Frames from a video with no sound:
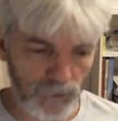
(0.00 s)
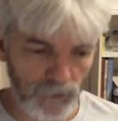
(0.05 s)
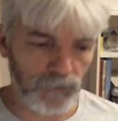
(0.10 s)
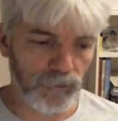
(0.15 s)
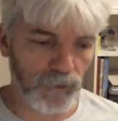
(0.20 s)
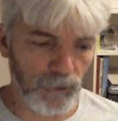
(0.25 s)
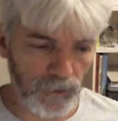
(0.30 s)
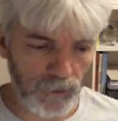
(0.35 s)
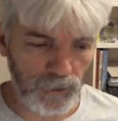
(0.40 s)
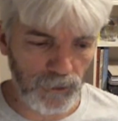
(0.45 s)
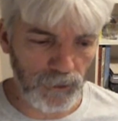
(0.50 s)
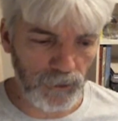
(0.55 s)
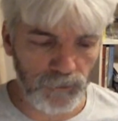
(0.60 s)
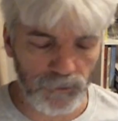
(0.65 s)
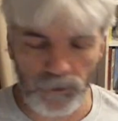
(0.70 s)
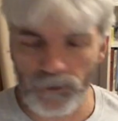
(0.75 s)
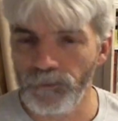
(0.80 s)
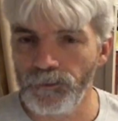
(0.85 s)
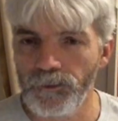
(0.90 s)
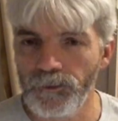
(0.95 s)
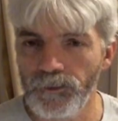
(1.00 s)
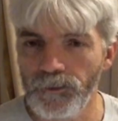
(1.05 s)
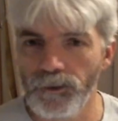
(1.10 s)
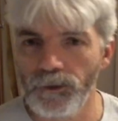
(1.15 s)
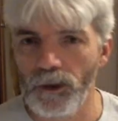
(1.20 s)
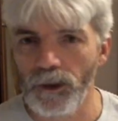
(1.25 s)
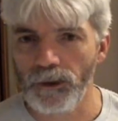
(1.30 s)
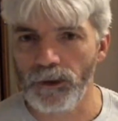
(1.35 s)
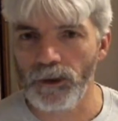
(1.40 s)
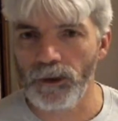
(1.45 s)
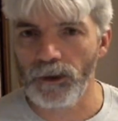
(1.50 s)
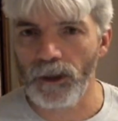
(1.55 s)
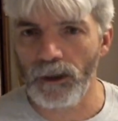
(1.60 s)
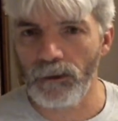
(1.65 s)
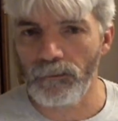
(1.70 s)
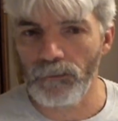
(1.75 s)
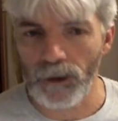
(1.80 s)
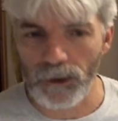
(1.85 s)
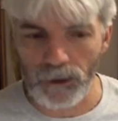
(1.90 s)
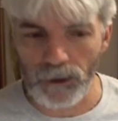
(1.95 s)
It's a different
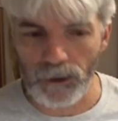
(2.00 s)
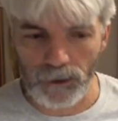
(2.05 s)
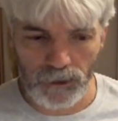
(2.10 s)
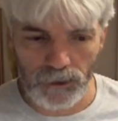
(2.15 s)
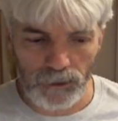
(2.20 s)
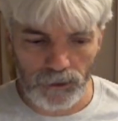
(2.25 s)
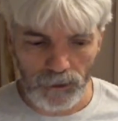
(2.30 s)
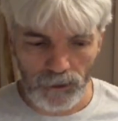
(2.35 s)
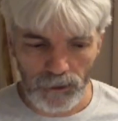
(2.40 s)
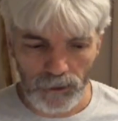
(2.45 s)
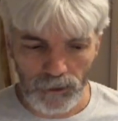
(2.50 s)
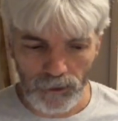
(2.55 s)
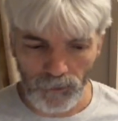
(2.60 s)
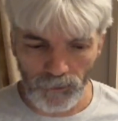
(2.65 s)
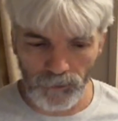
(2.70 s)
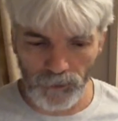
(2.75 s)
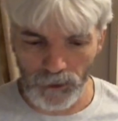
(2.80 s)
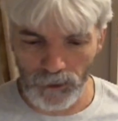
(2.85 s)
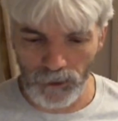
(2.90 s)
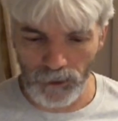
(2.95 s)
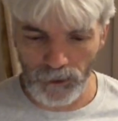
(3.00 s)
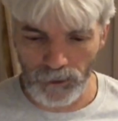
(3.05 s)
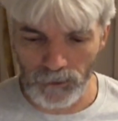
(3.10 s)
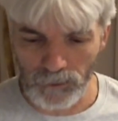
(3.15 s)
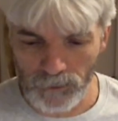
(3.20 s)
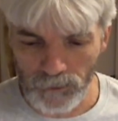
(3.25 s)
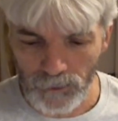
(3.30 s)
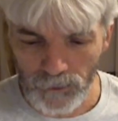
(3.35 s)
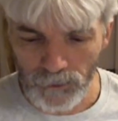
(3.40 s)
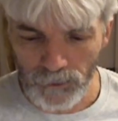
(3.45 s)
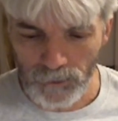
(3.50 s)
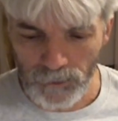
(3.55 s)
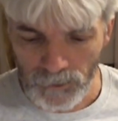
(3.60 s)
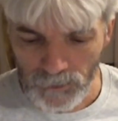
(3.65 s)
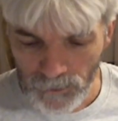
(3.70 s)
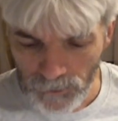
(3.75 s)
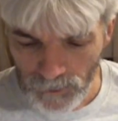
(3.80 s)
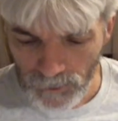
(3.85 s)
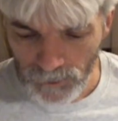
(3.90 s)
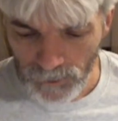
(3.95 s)
dynamic than
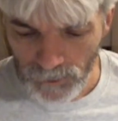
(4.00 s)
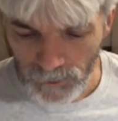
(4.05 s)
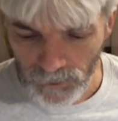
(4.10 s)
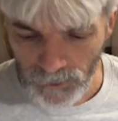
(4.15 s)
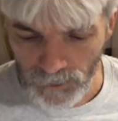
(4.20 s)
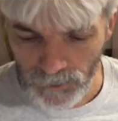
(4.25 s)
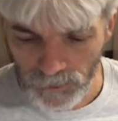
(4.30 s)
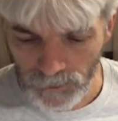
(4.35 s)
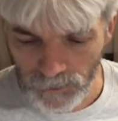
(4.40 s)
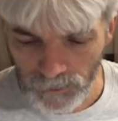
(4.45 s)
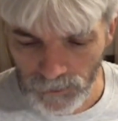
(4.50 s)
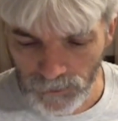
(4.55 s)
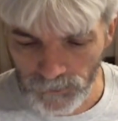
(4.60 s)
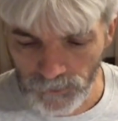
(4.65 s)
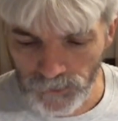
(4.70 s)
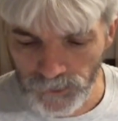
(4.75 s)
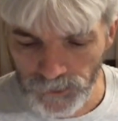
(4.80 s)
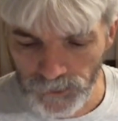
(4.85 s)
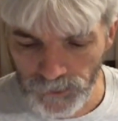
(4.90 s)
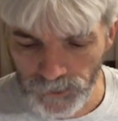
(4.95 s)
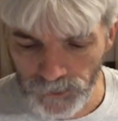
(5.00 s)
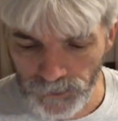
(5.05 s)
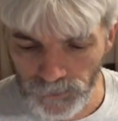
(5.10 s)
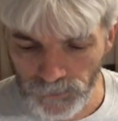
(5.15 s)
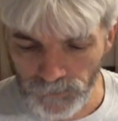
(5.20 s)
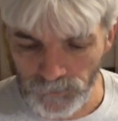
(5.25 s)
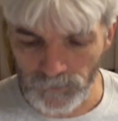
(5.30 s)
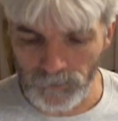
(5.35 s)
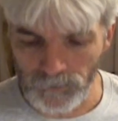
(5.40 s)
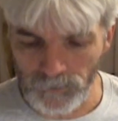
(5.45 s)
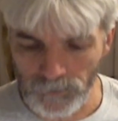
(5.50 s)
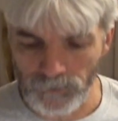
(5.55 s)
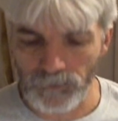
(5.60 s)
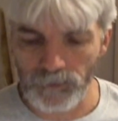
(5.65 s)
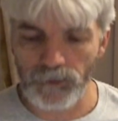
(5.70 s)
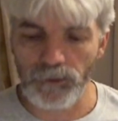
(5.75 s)
the Jews.